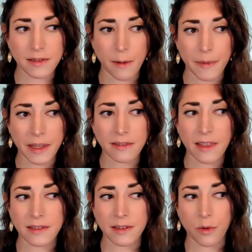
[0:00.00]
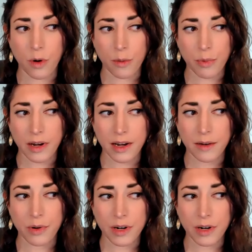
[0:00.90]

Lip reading: something that's incorporated